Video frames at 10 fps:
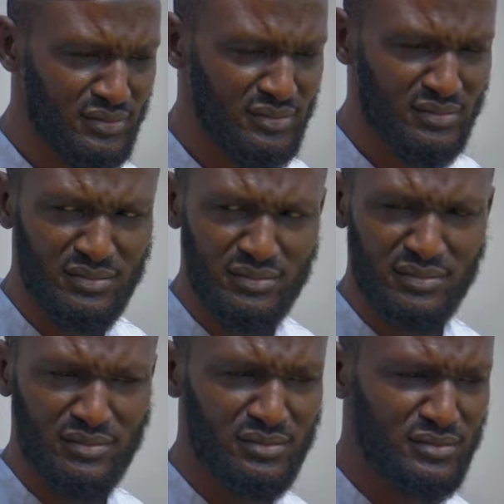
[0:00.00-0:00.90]
Good
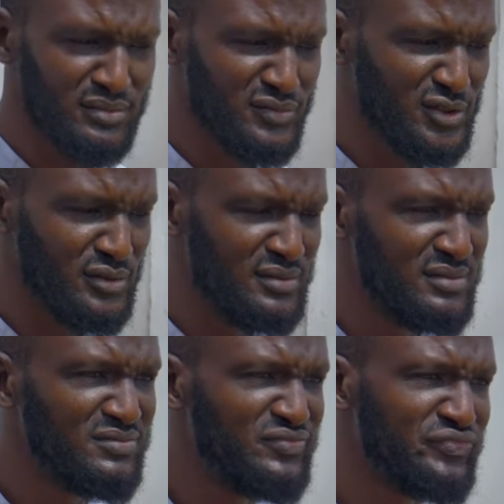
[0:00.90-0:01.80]
work there.
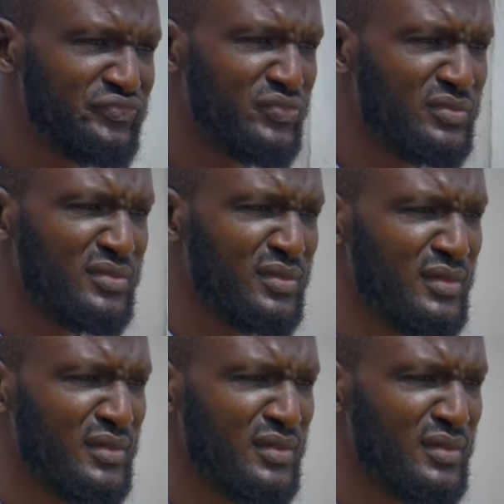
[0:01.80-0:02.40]
Goats.